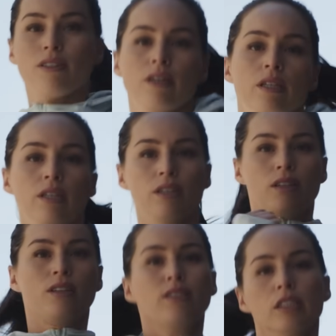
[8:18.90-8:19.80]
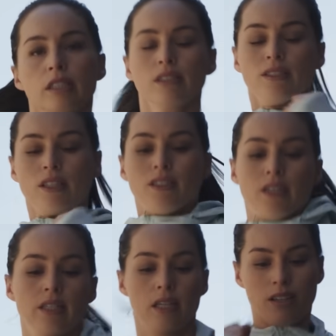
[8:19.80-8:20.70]
even worse, putting their
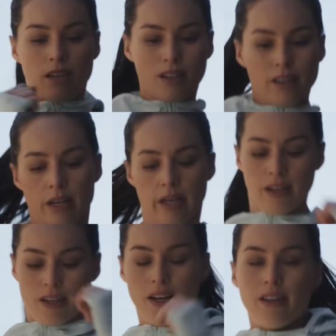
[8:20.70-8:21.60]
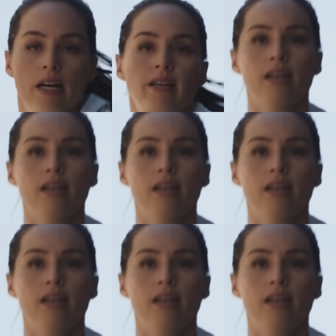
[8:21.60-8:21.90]
body at harm. So